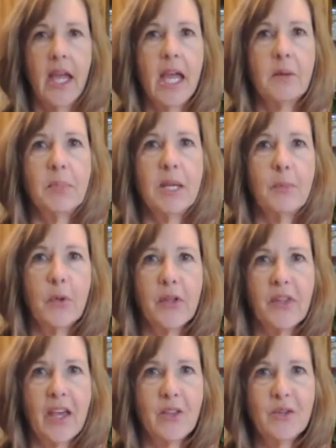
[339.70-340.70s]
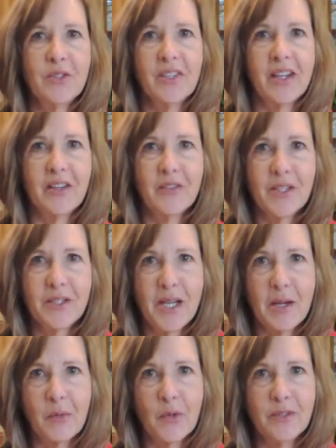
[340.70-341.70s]
And people on the other side of the
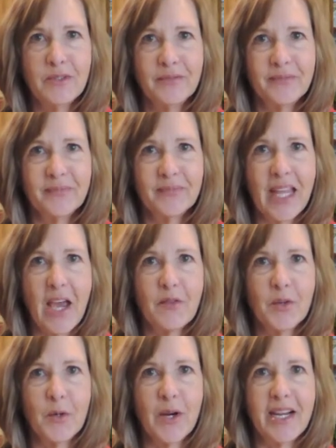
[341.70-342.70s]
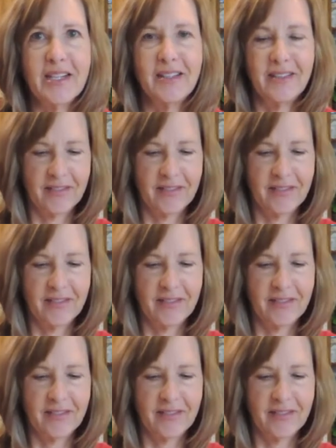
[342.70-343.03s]
table have a great